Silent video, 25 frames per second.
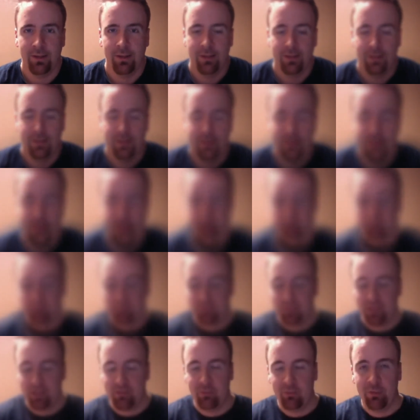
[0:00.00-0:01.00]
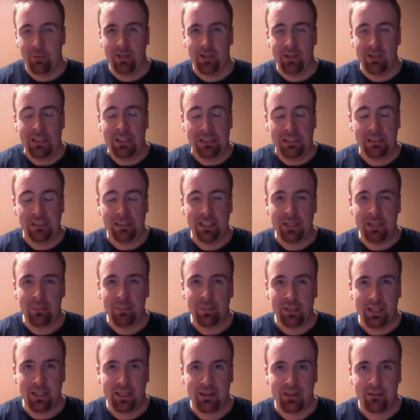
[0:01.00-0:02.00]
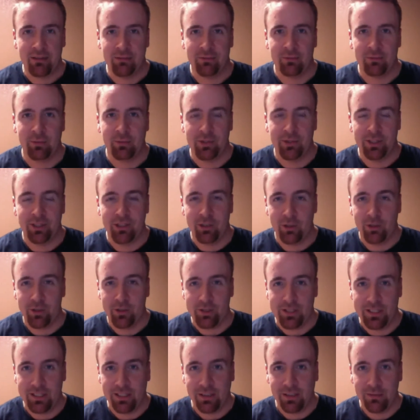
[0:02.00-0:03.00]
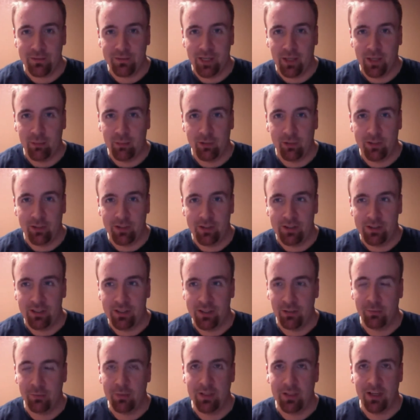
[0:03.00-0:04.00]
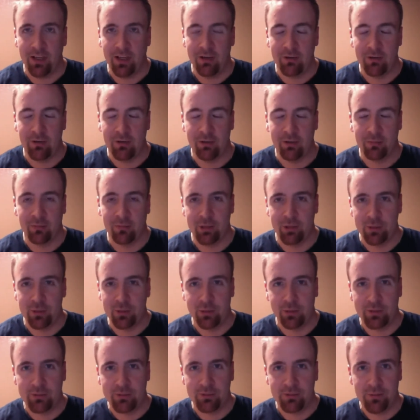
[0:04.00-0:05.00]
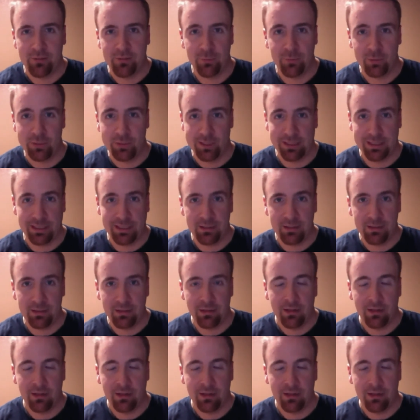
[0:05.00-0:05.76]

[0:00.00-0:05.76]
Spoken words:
Yep. Everybody keep an eye out for The Curious Tale of Gabrielle. That'll be out on March 25th once again.